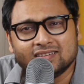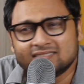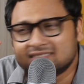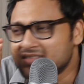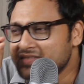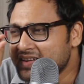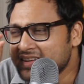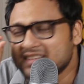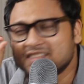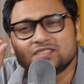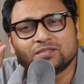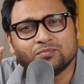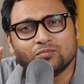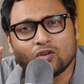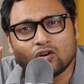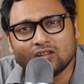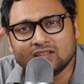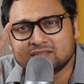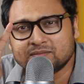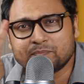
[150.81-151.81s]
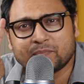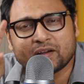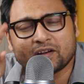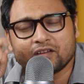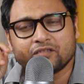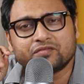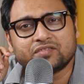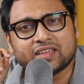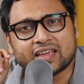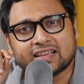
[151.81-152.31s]
It's really small, it's pair
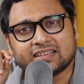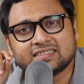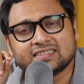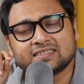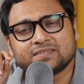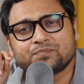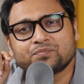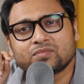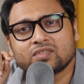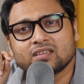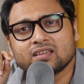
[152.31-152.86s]
of things.